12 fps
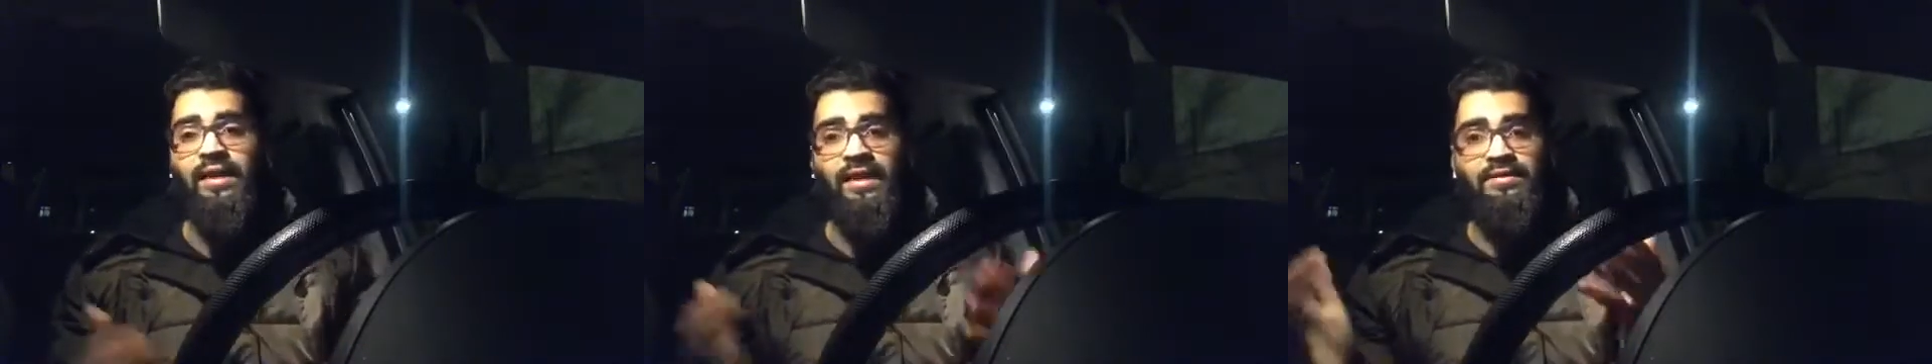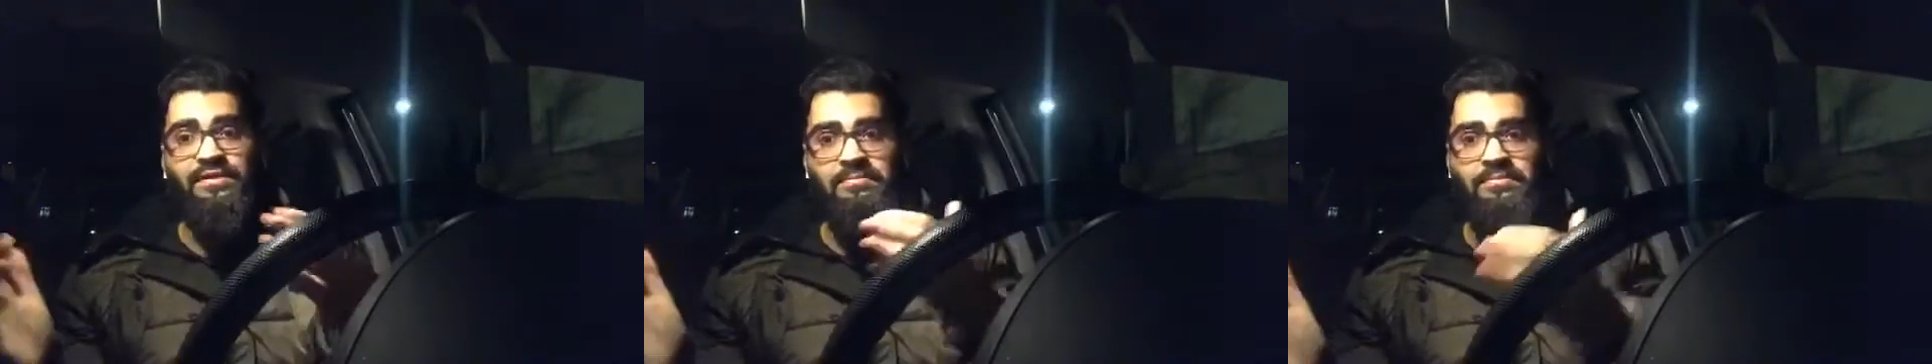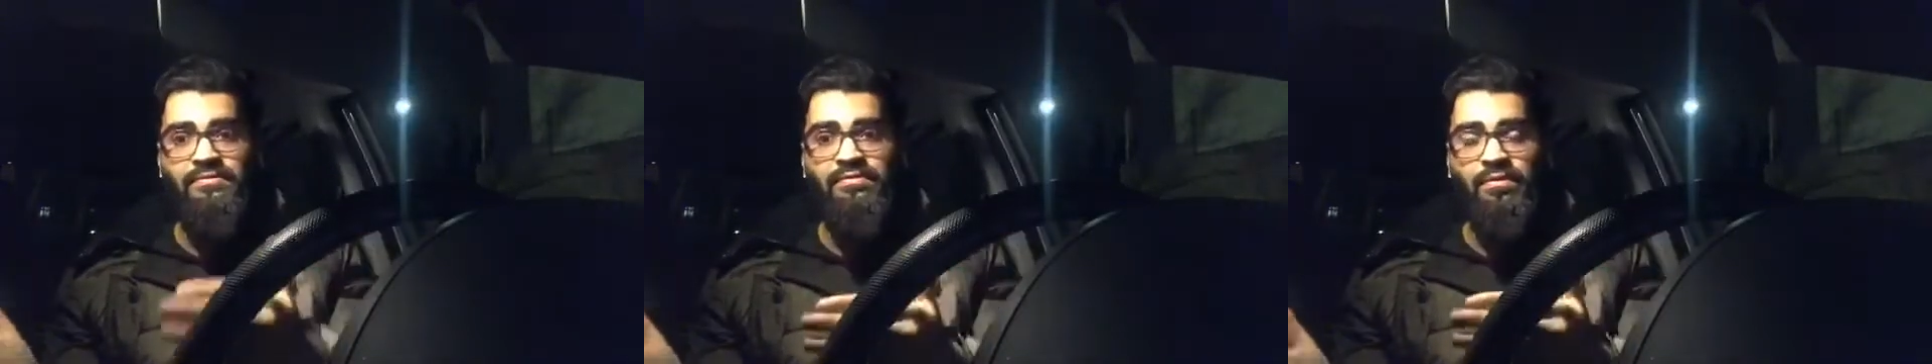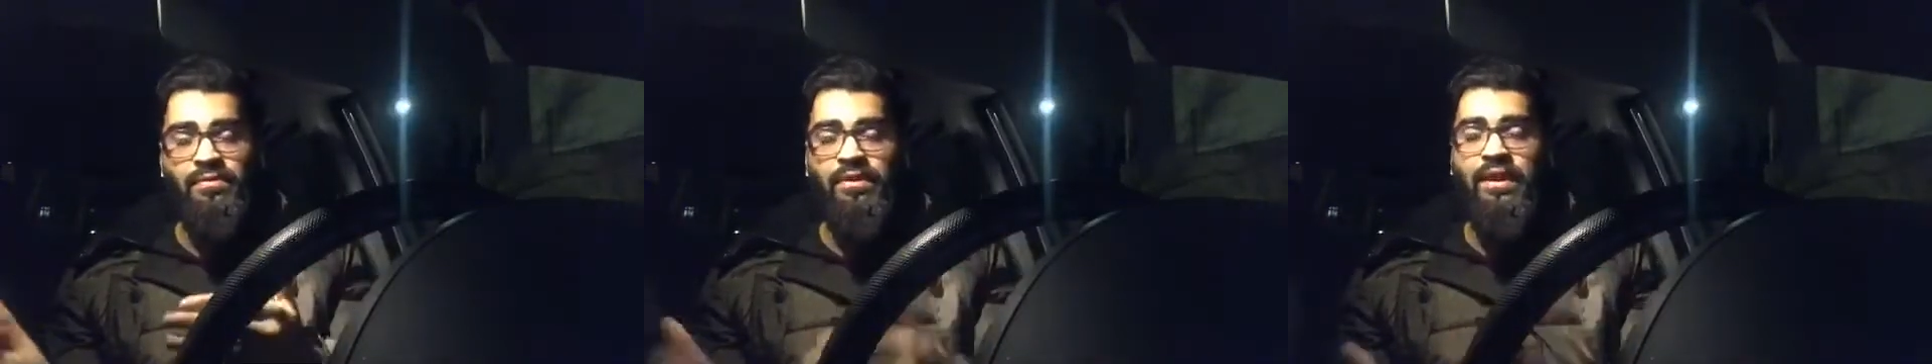like I said
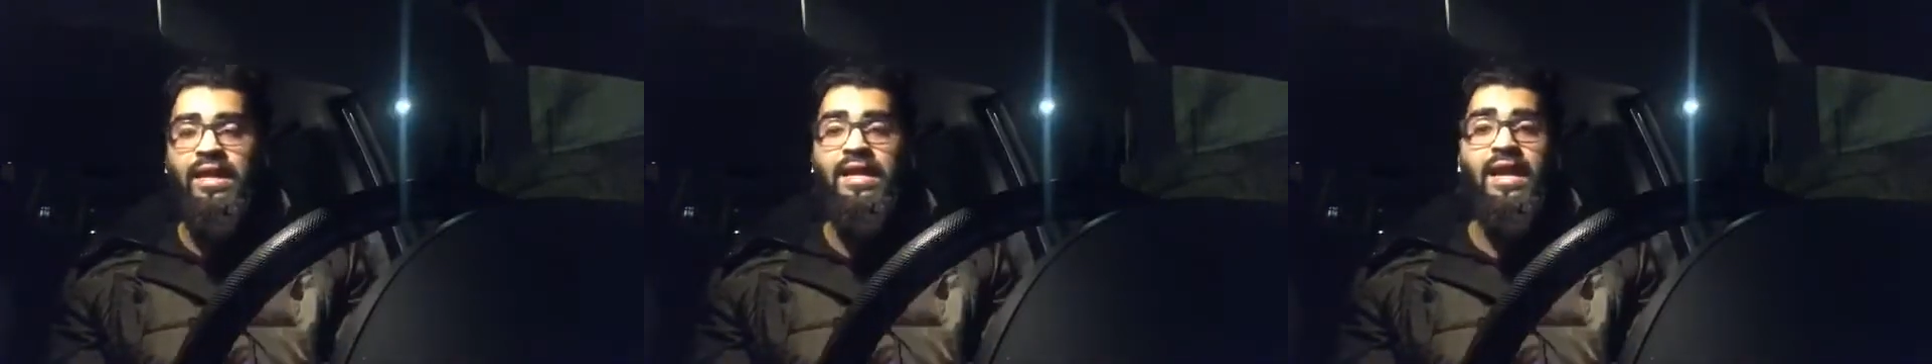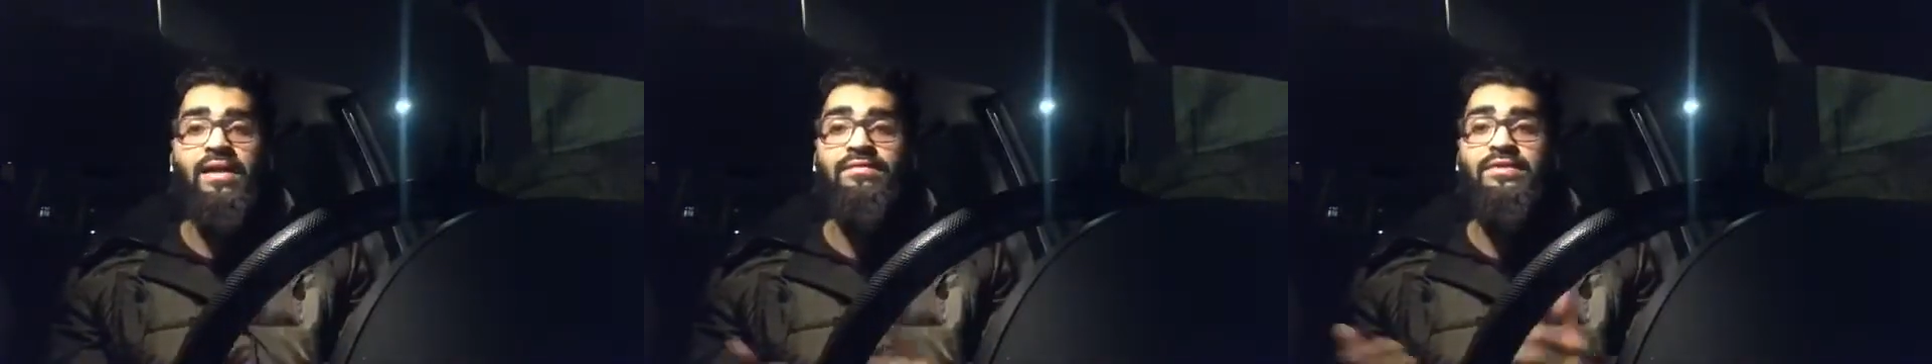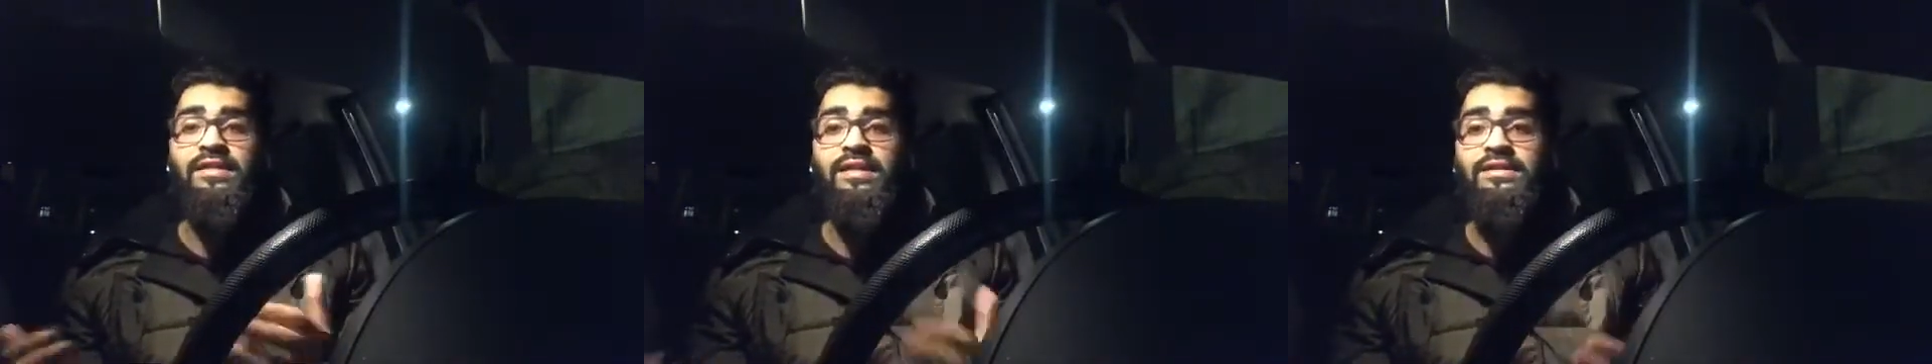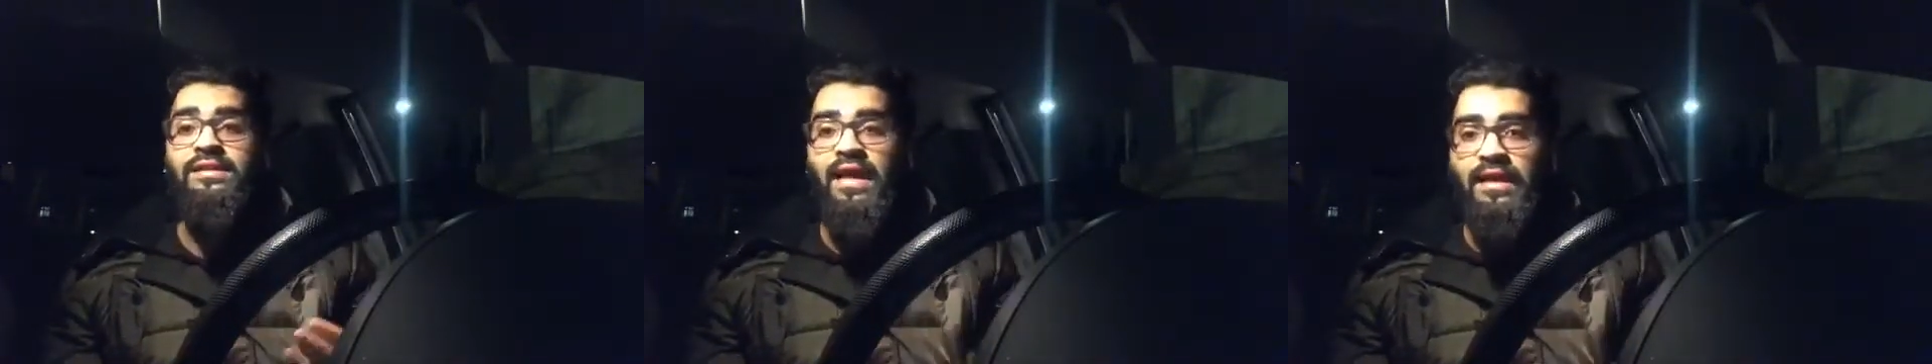before,
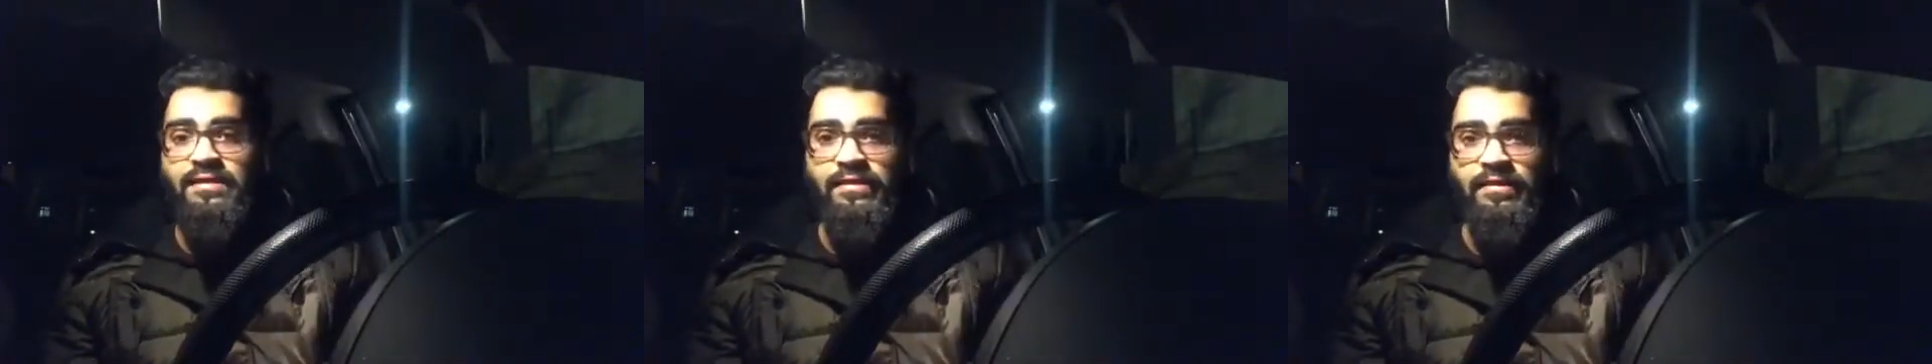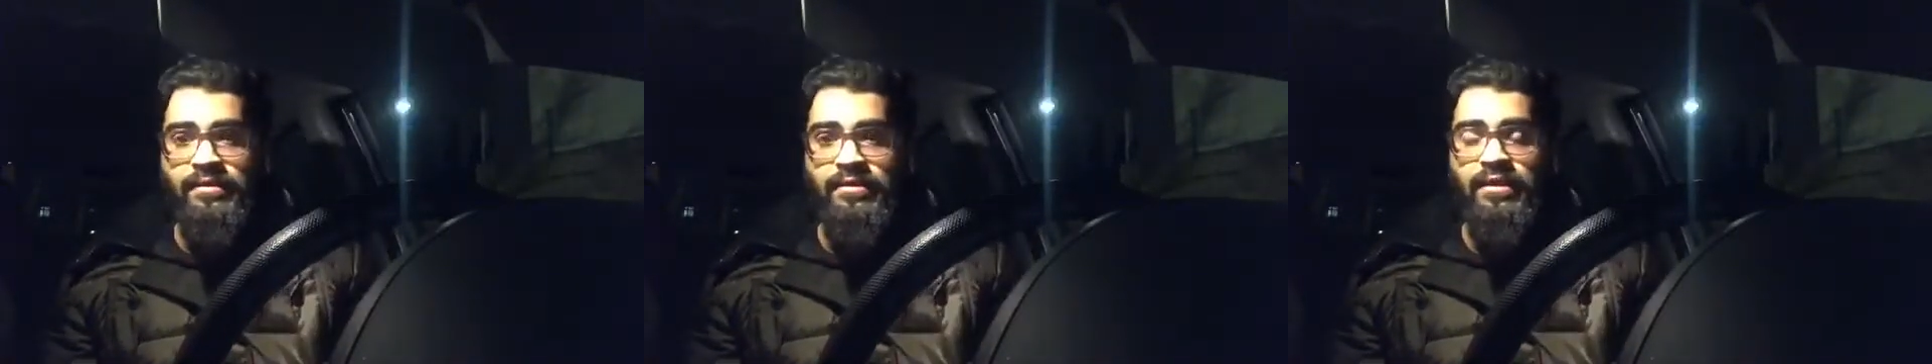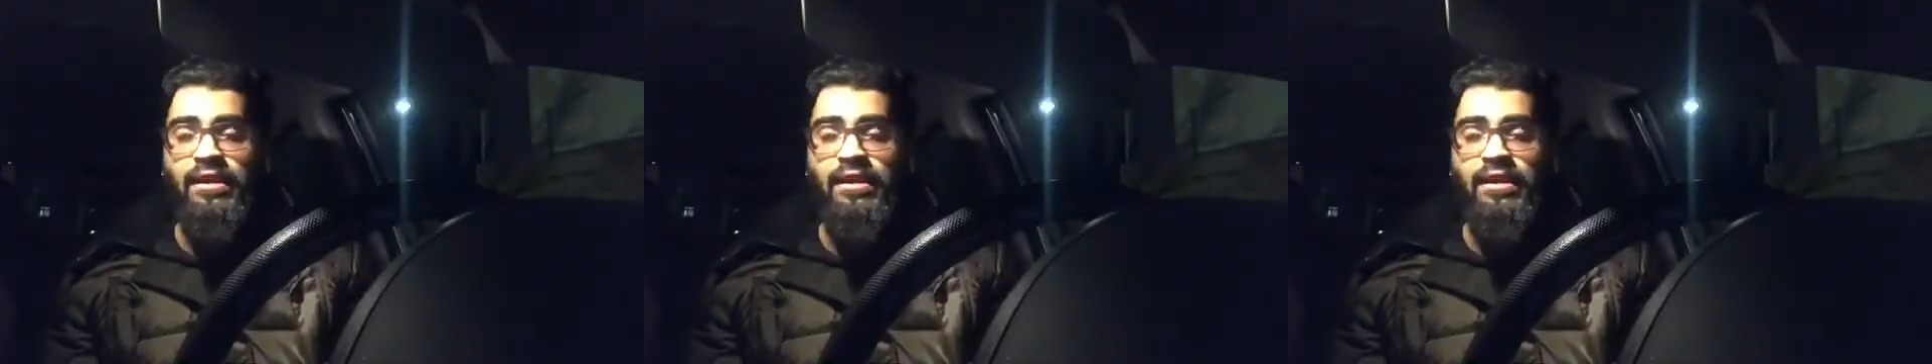everything is an accident.